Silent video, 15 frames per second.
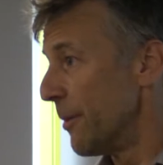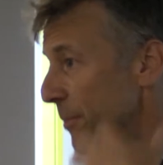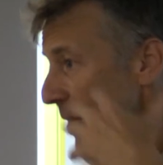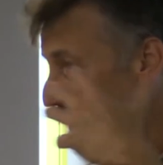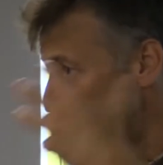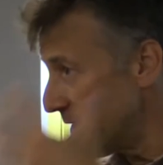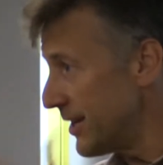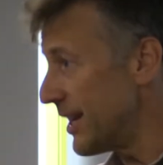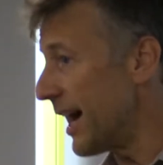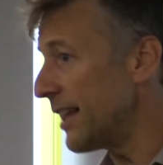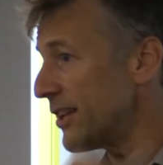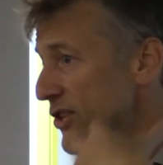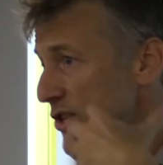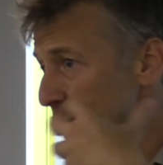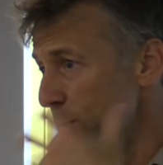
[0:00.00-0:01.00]
but the
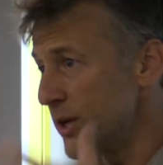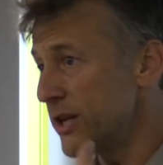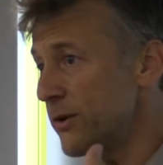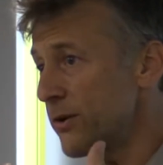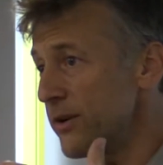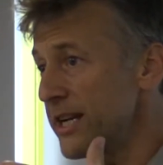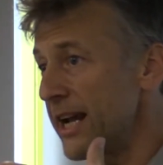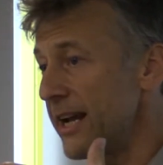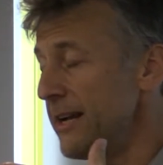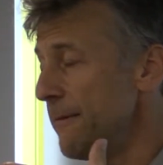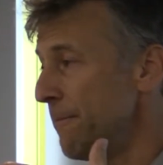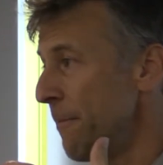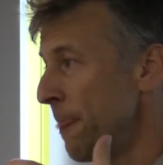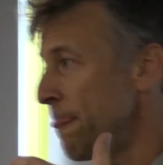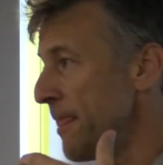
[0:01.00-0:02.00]
knowledge that we
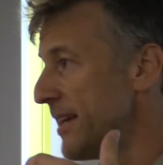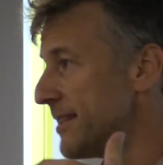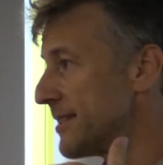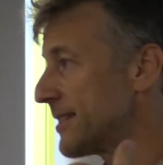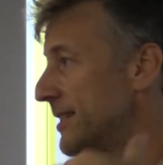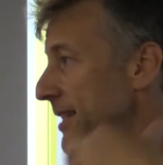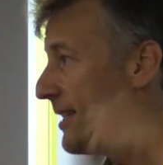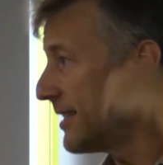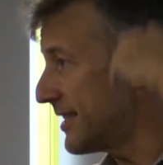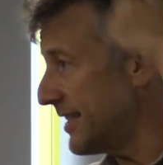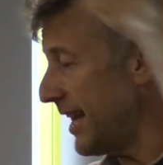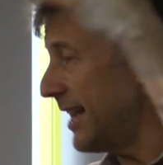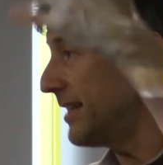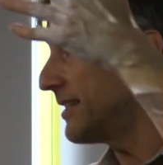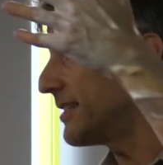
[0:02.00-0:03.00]
create is
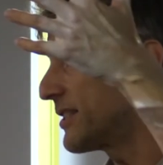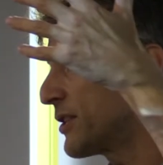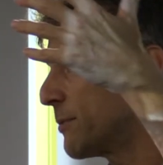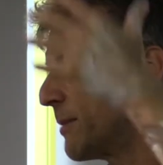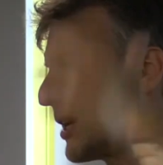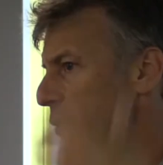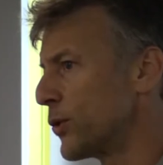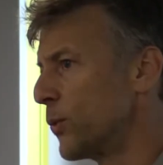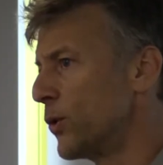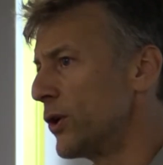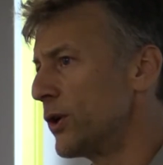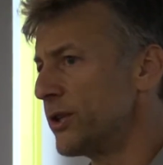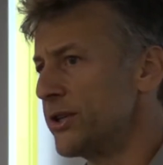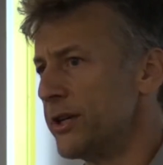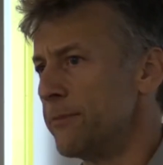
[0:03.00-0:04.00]
intended to make the
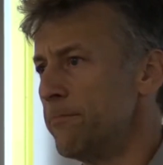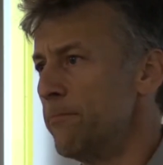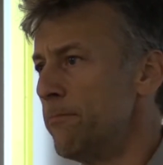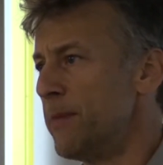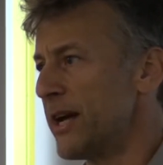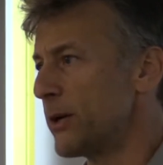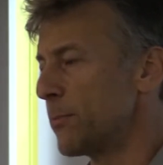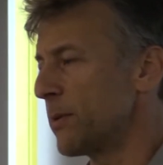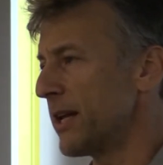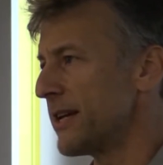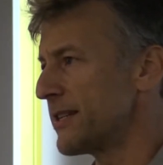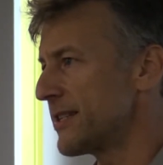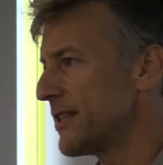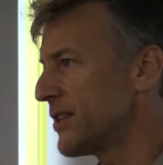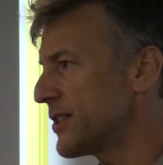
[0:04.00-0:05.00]
world a better
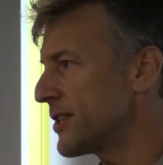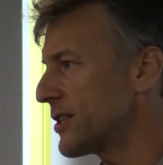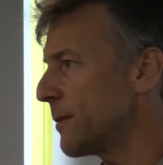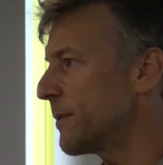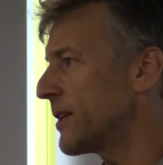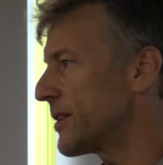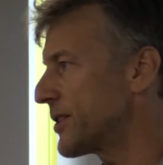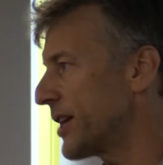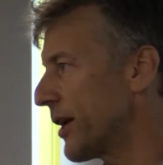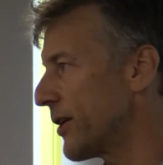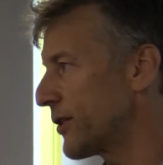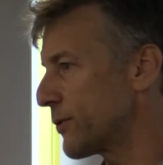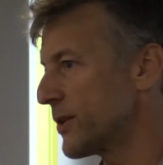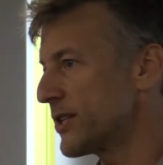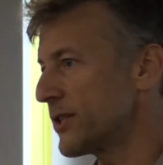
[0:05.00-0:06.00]
place. And this is something that's
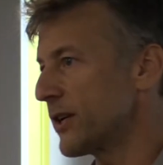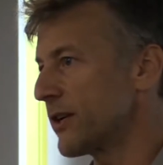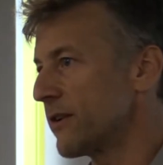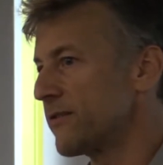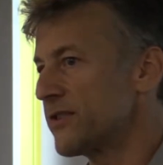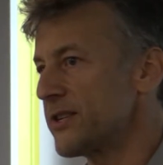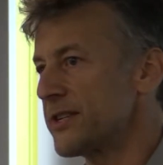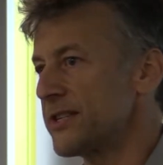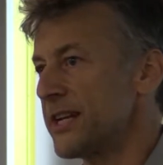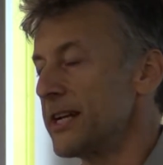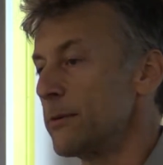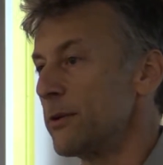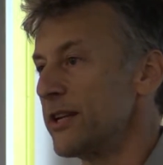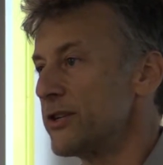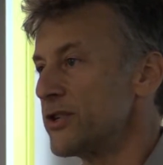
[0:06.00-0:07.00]
characteristic of
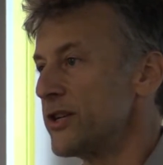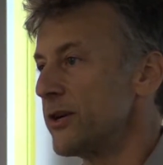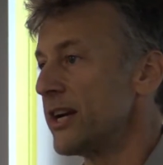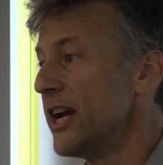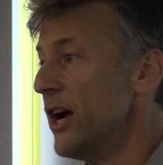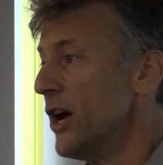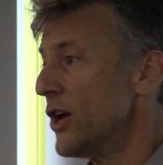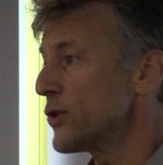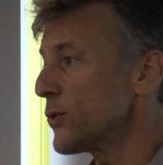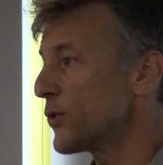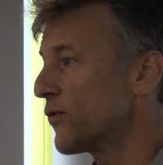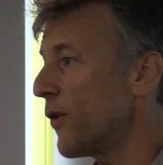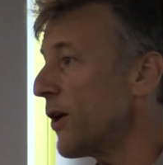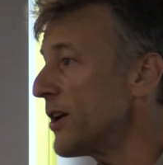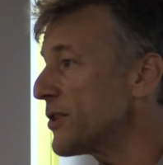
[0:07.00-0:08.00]
sustainable engineering. So as
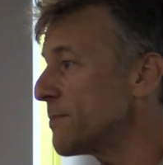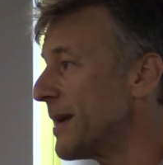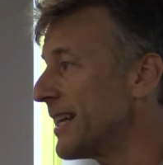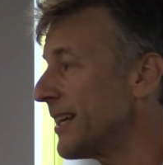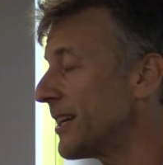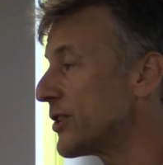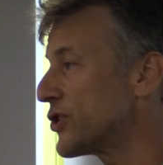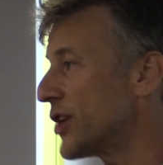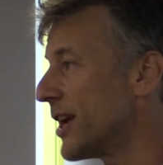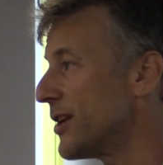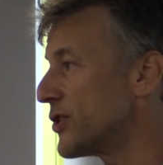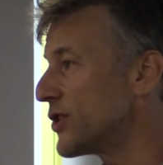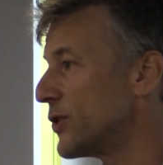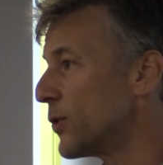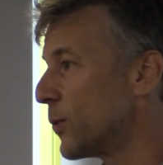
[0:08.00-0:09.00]
far as making a
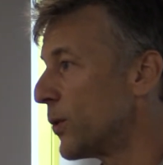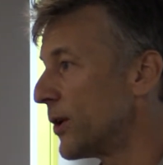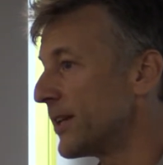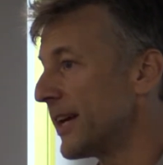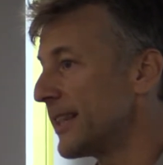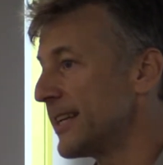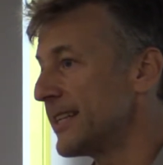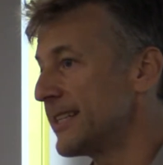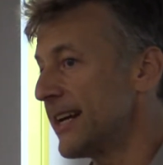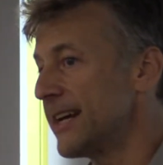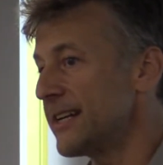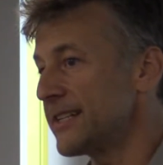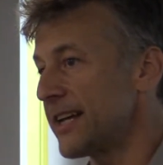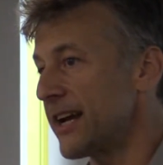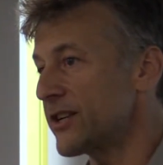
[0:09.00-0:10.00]
change in the world, I think Dan
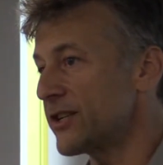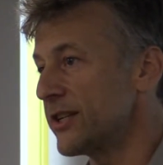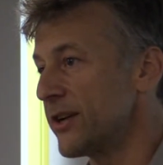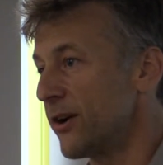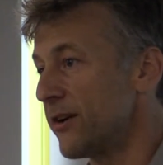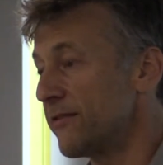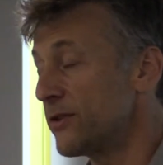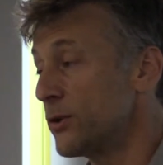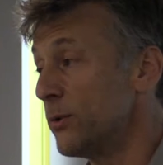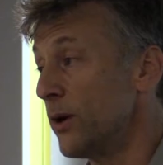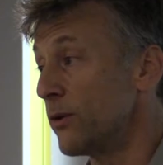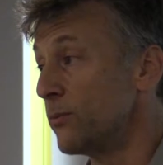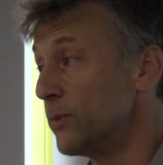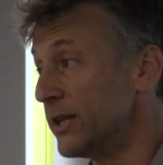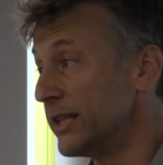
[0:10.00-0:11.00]
is actually off to a
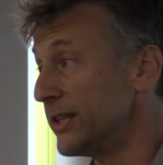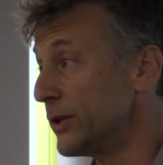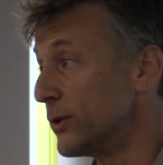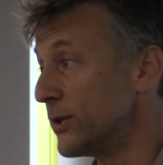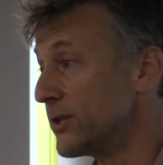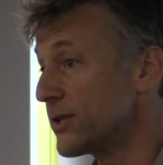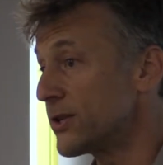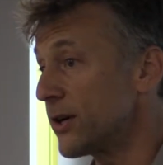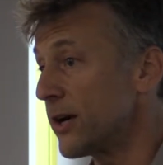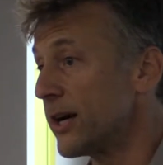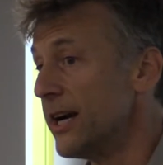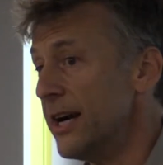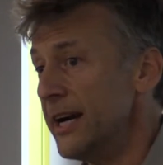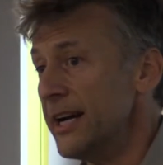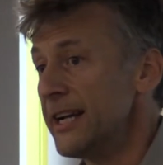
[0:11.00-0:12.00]
really good start.
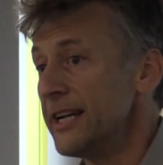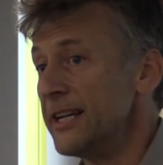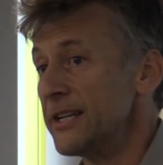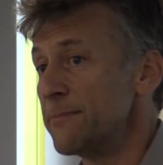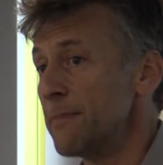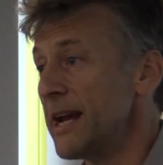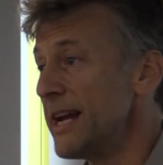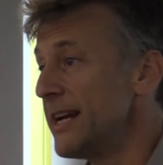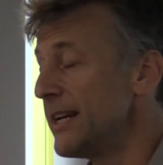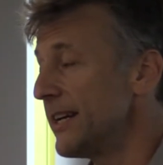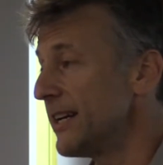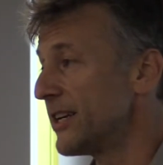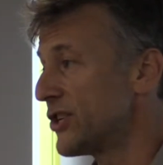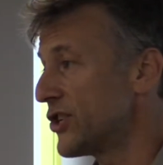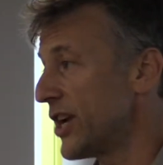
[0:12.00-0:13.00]
He has made
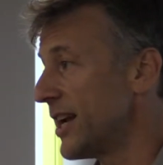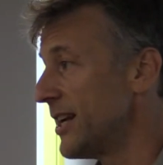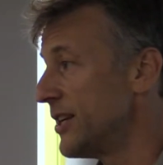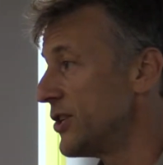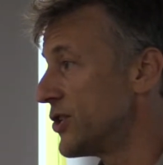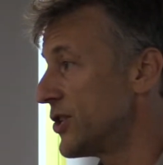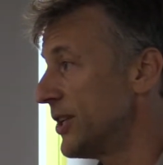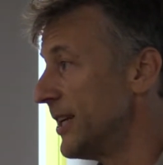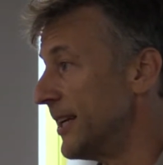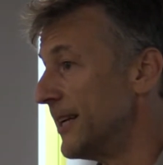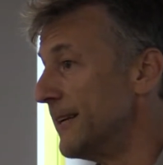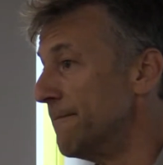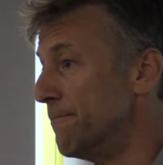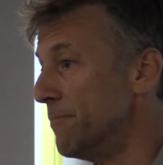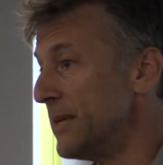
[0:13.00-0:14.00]
a change
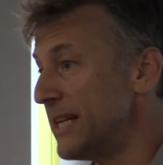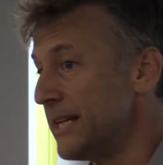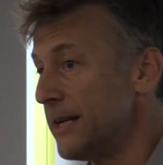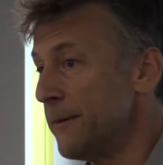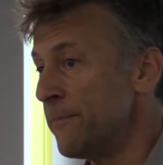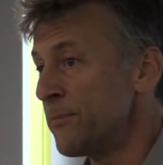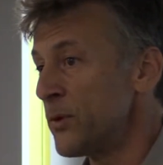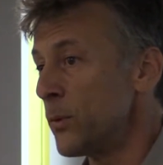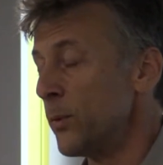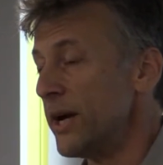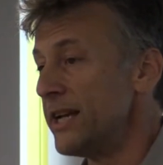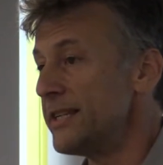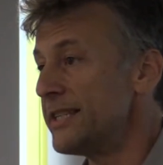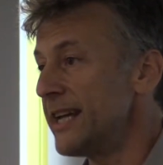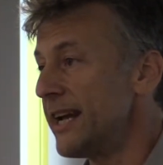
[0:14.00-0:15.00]
in me.
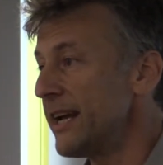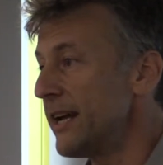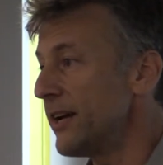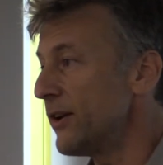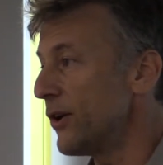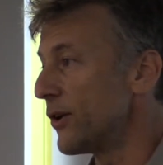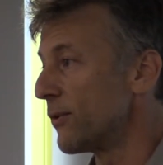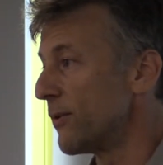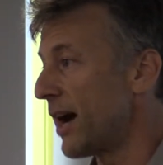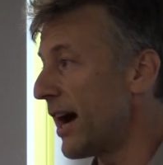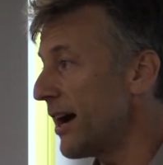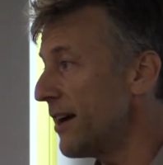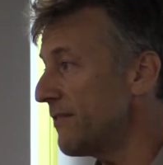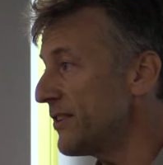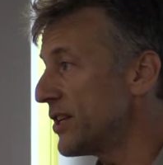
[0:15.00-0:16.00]
When Dan
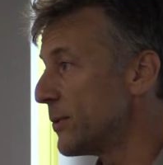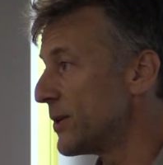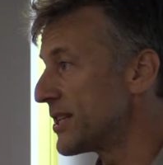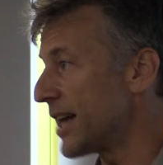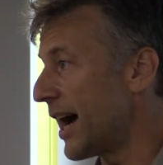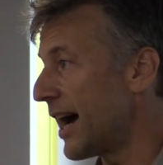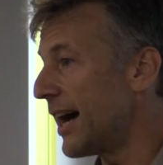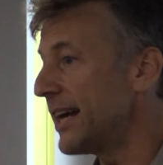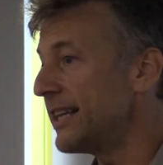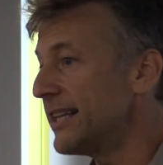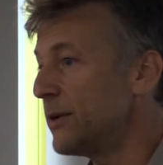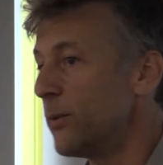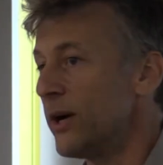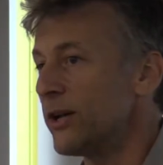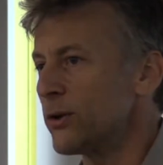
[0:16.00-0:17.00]
arrived, he was highly
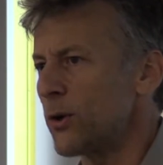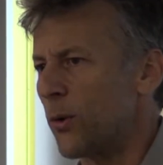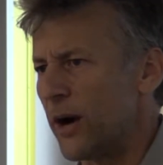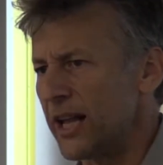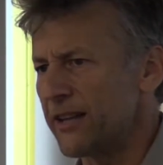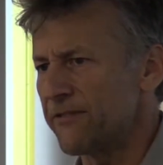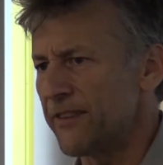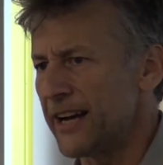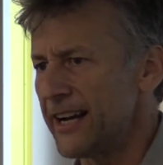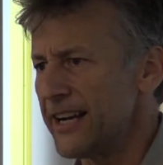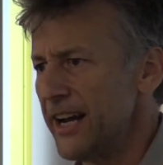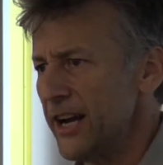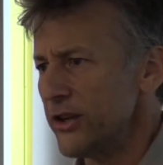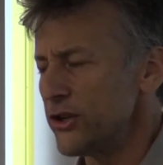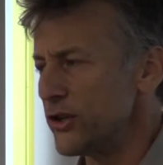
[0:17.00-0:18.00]
well qualified
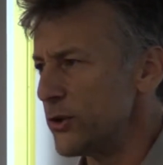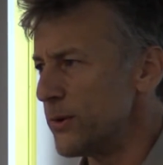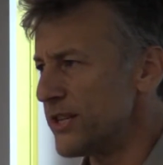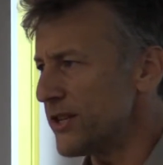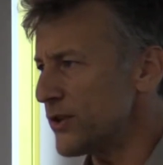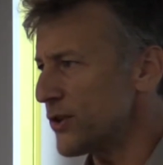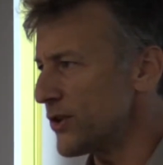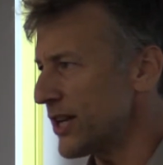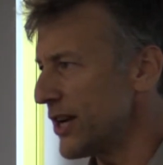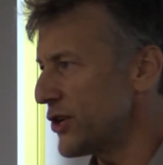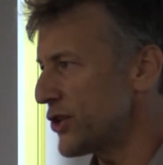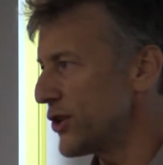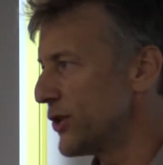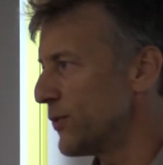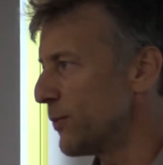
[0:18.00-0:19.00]
to do a
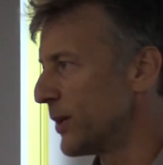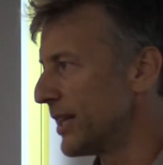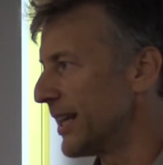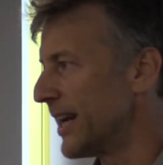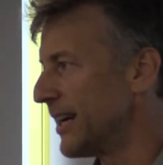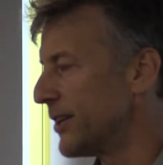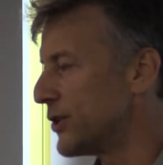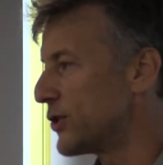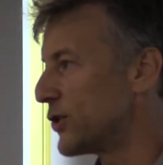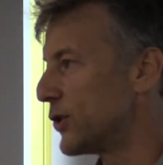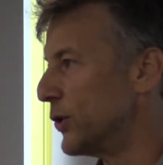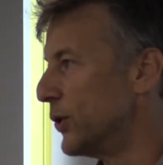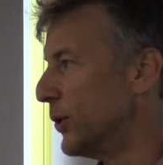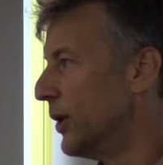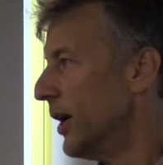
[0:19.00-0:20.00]
dissertation related
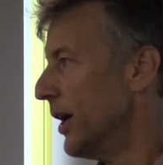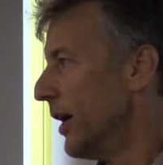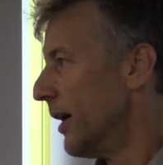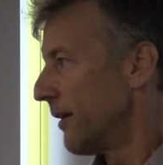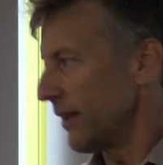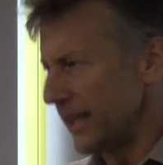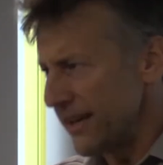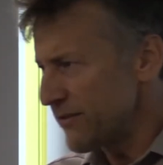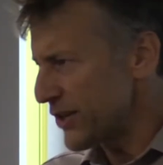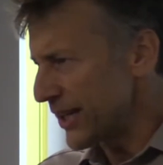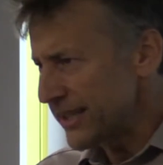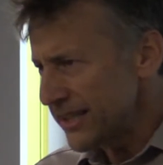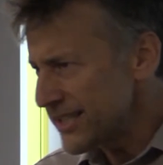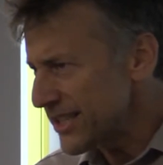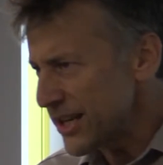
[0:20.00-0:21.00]
to life
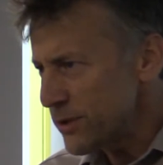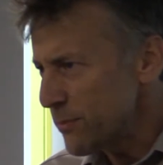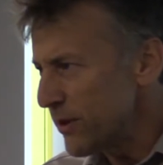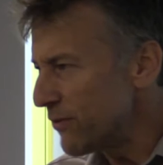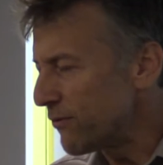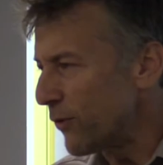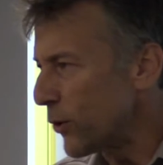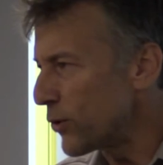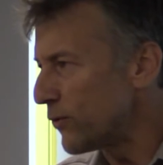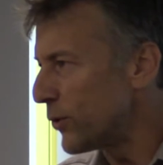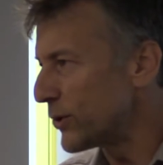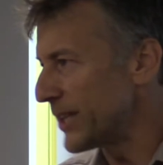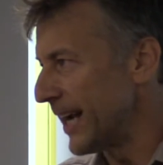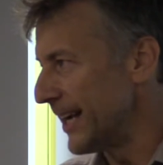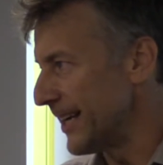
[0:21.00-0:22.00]
cycle assessment of
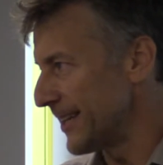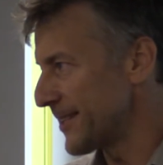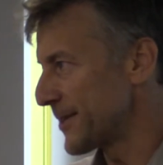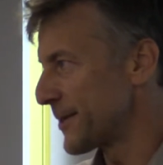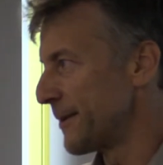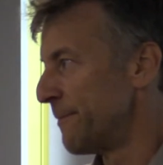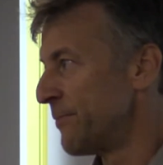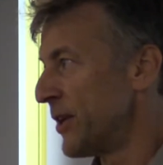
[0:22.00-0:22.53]
photovoltaics.